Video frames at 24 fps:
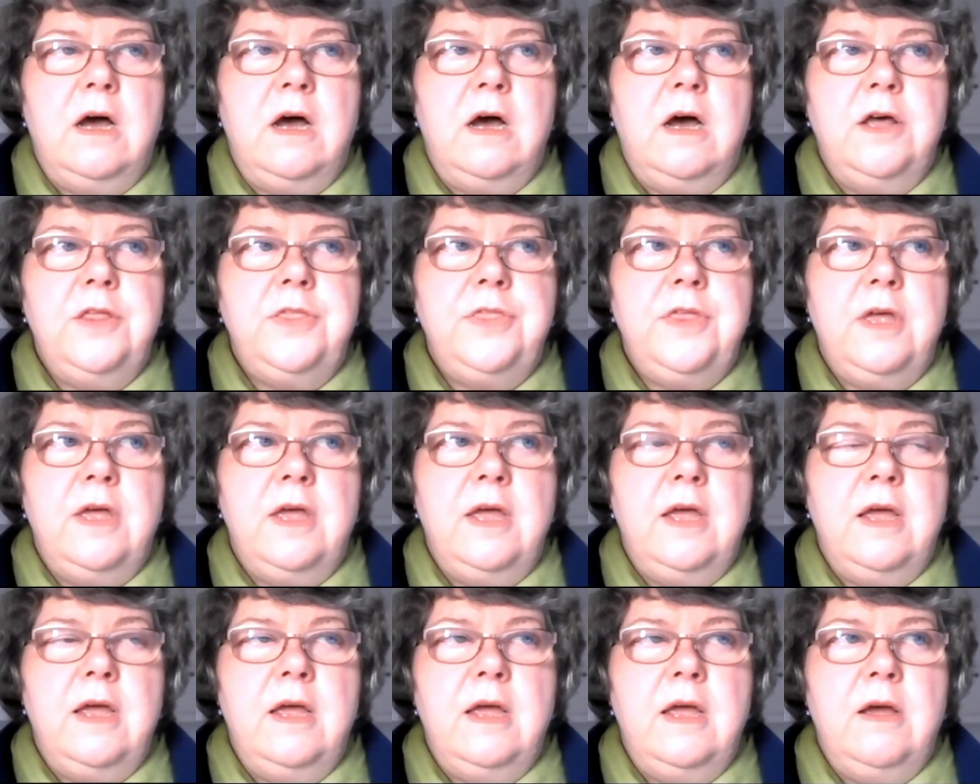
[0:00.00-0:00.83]

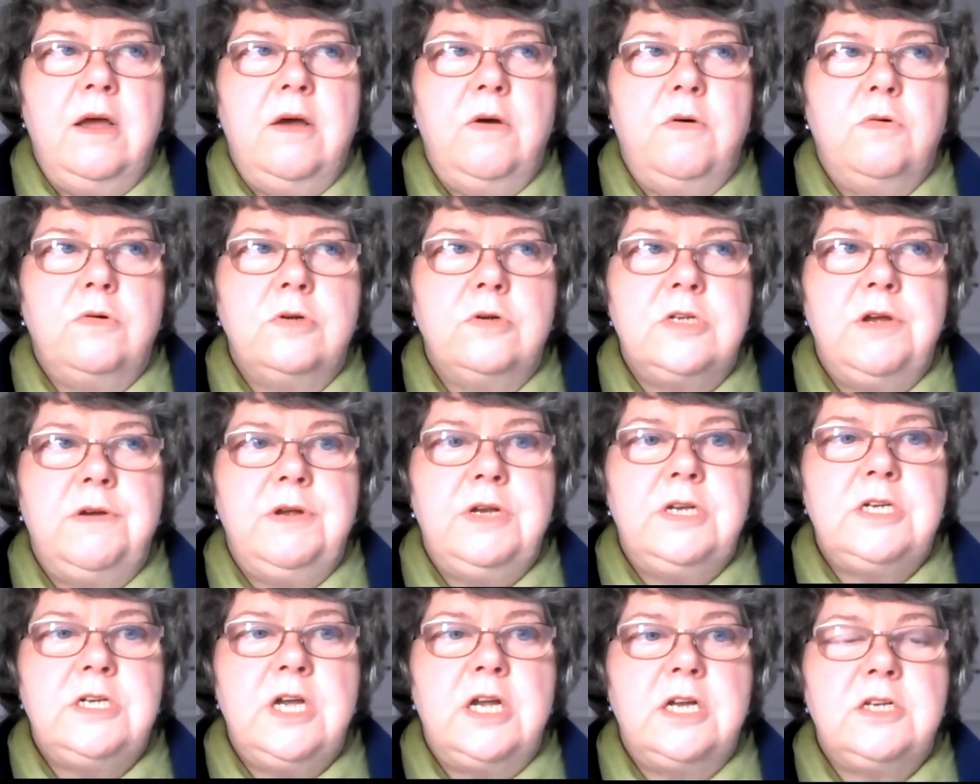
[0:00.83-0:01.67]
other auto
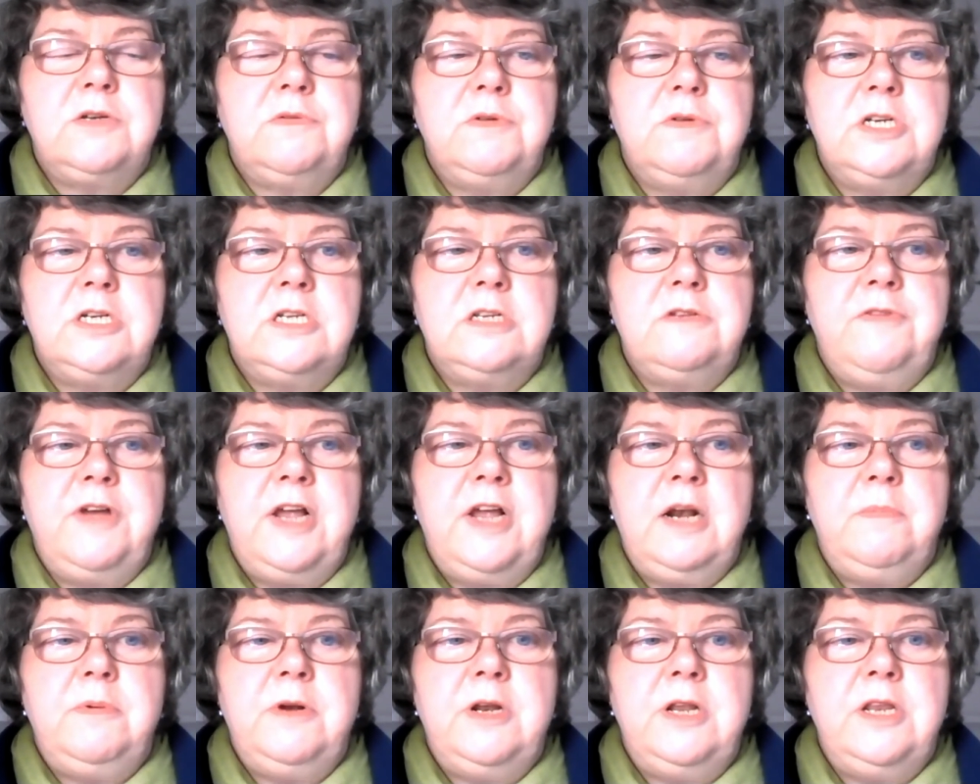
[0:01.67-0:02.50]
injector which is
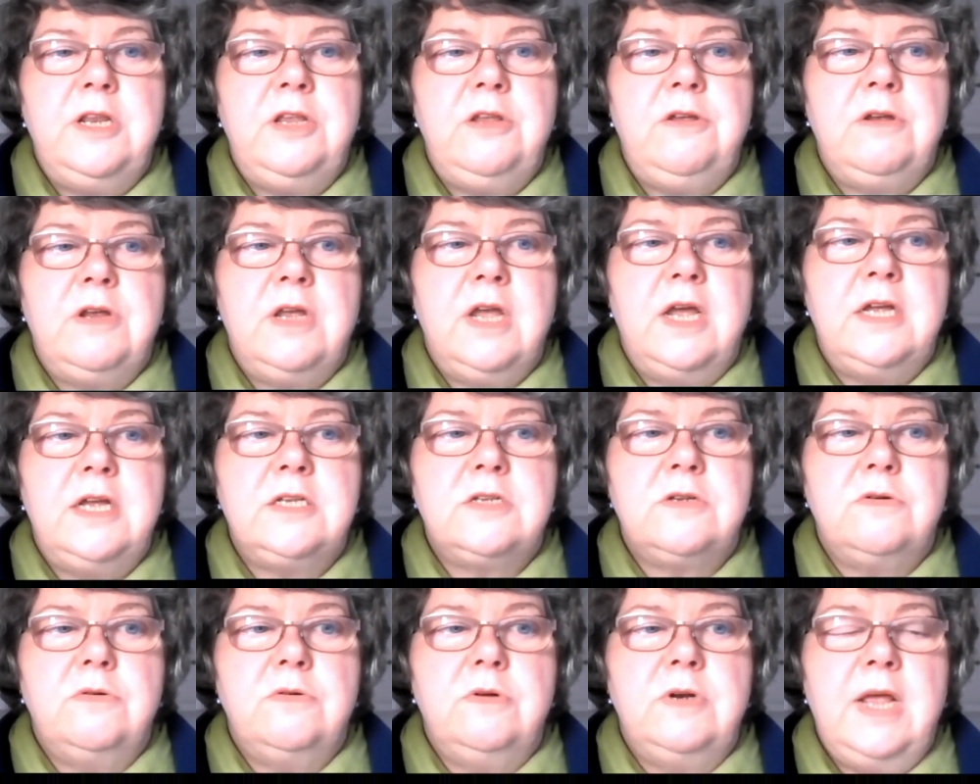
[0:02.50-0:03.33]
available in the UK
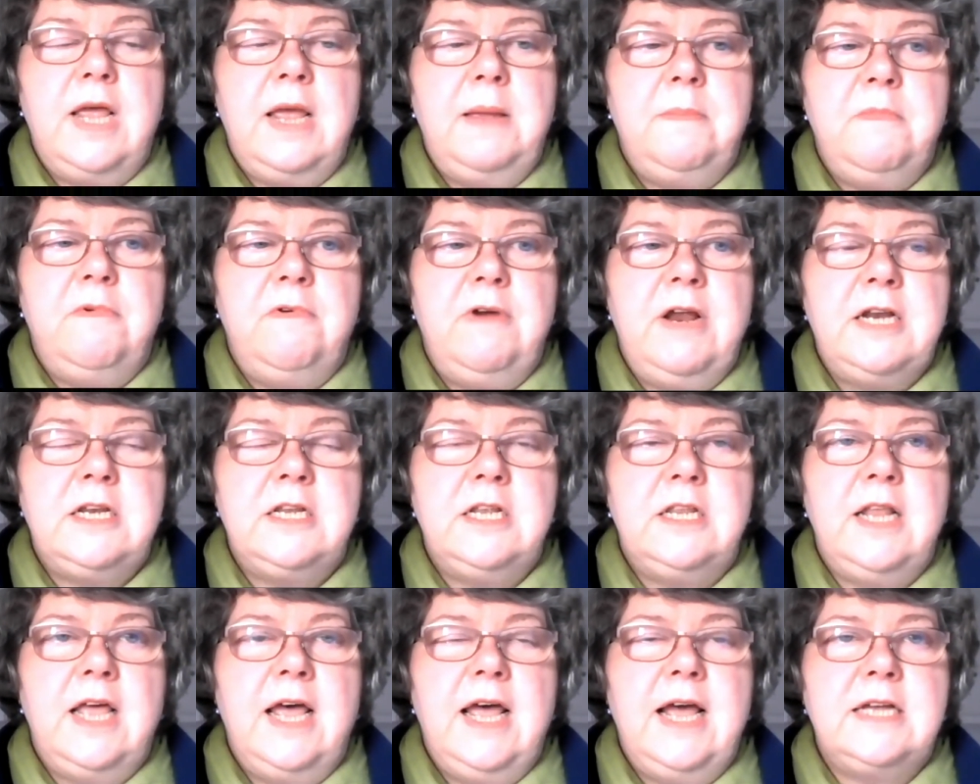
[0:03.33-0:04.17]
is called Emerade,
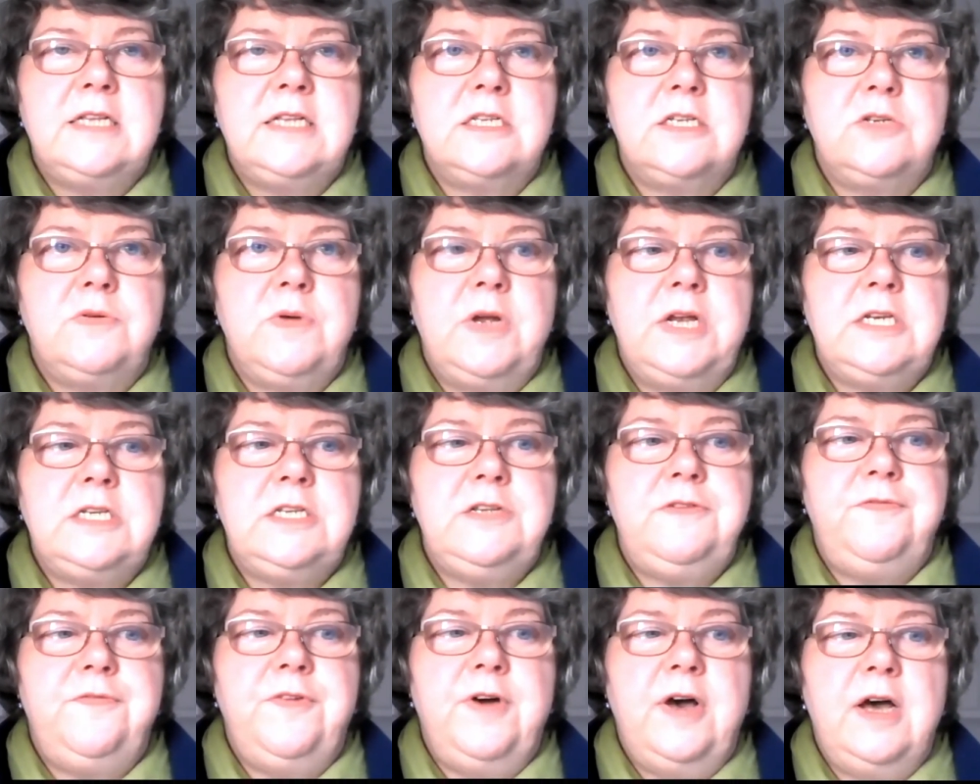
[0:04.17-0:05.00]
and that has a
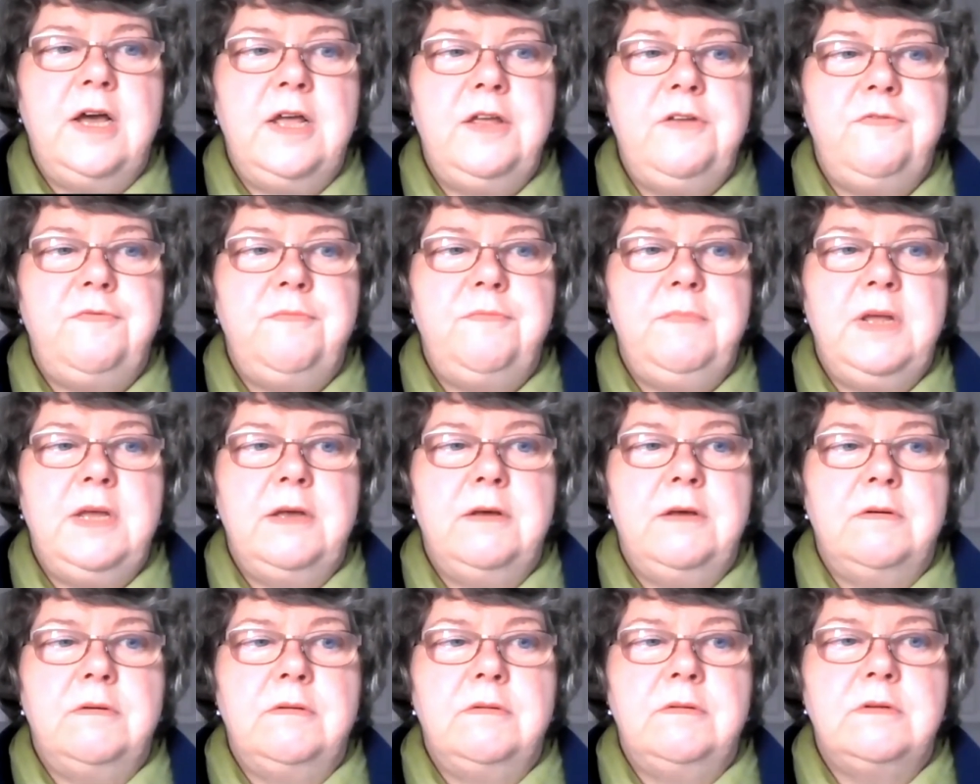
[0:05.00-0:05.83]
25
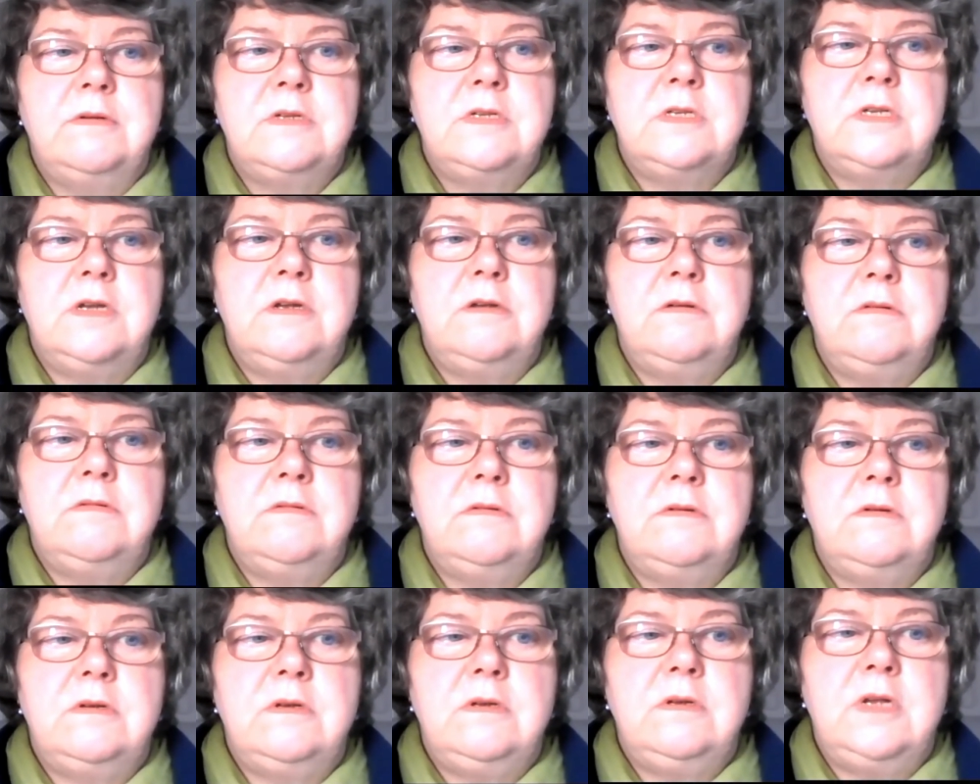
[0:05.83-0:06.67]
mil, so
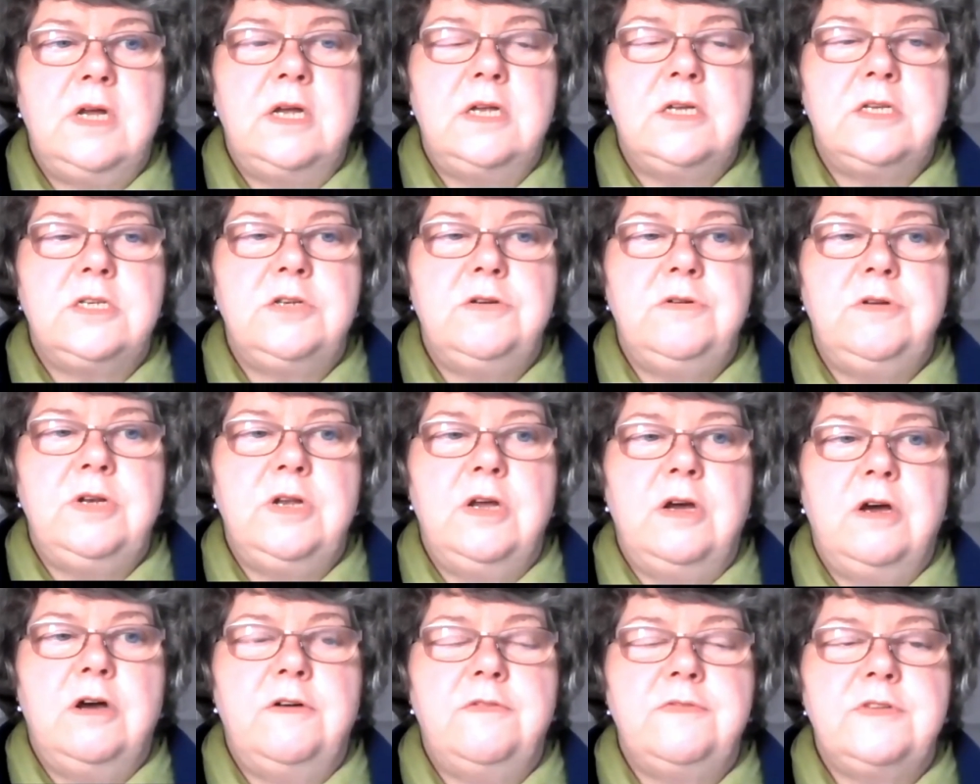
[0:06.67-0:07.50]
like two and a
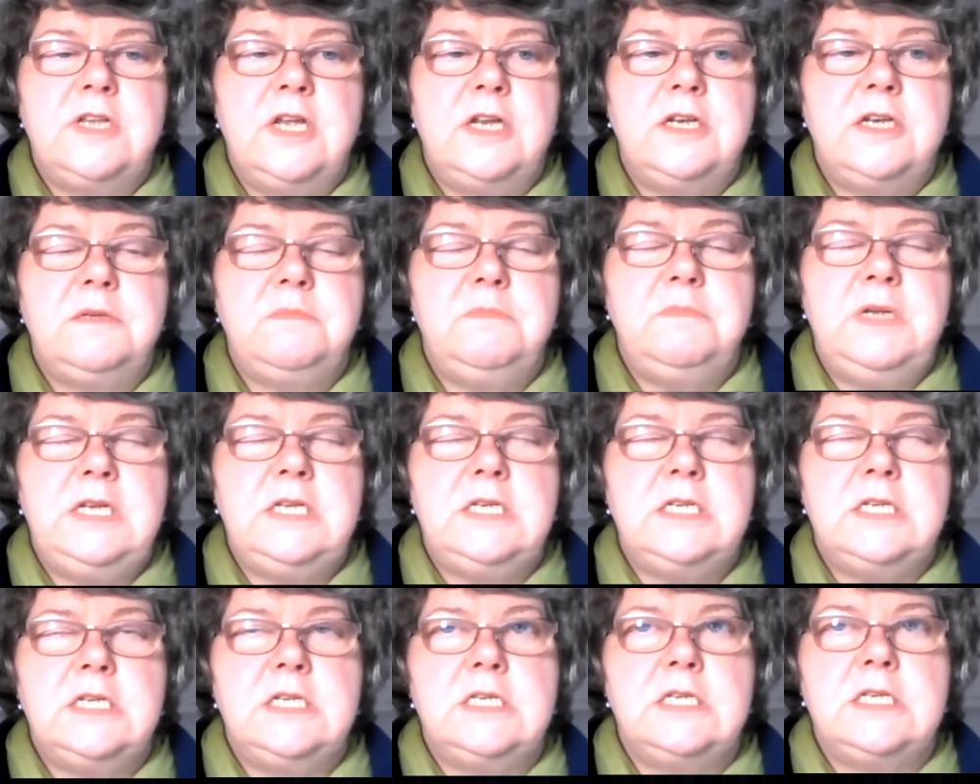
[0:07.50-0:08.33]
half
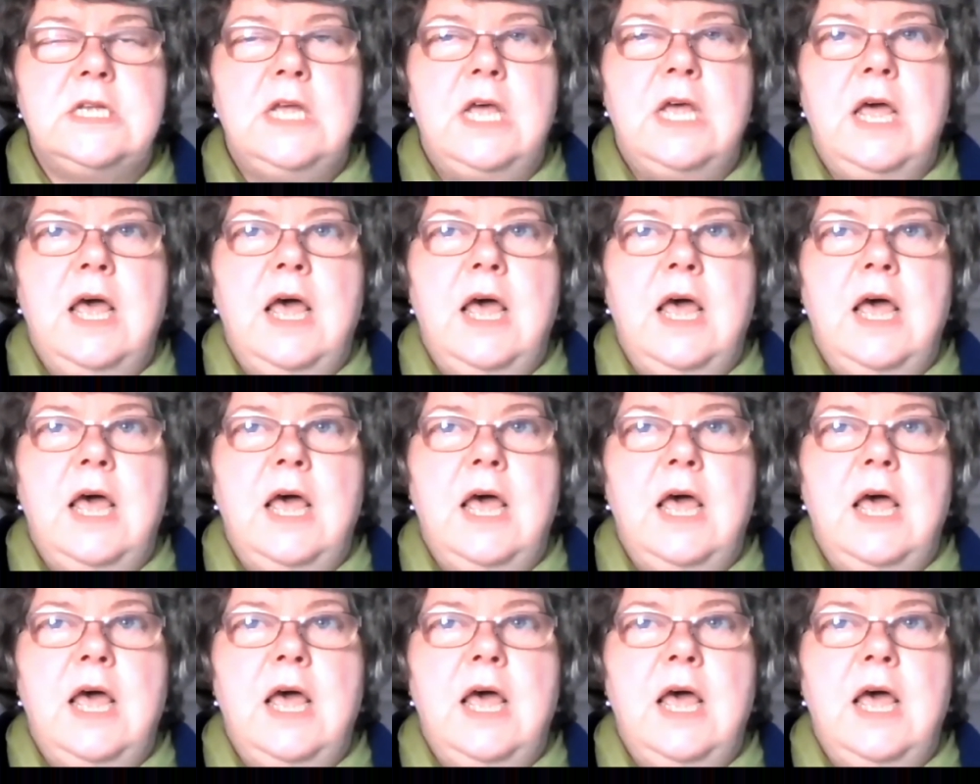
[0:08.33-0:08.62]
centimeters